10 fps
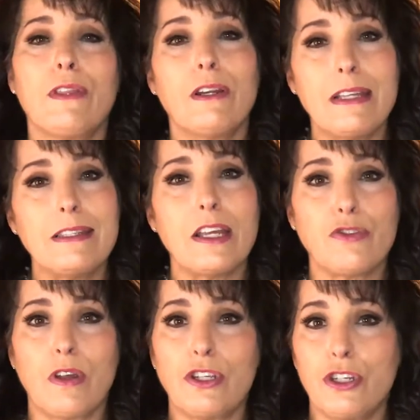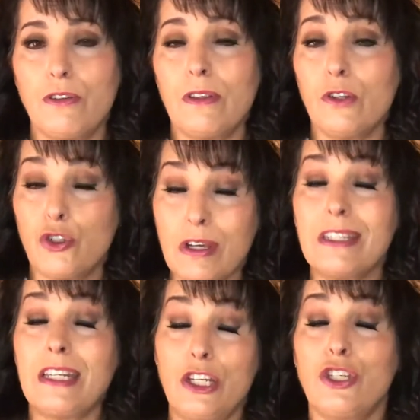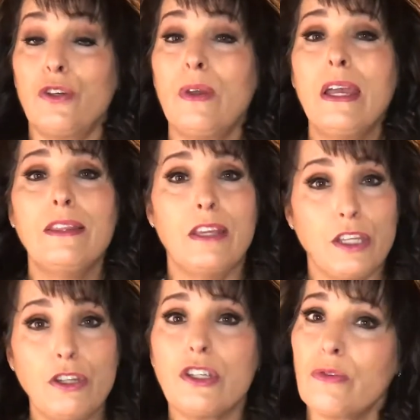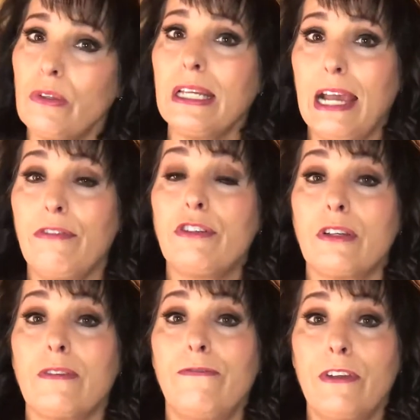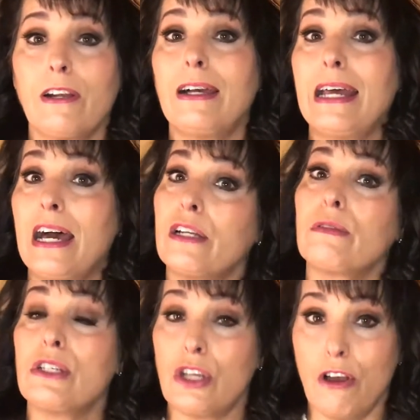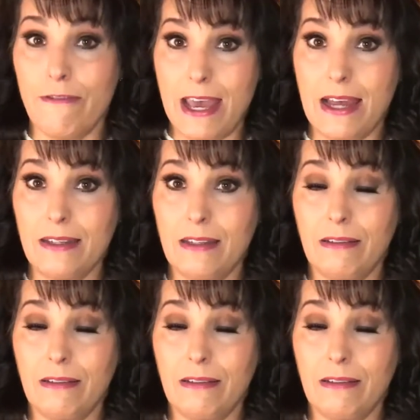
there is that trust issue that you just really have to figure out how to resolve that.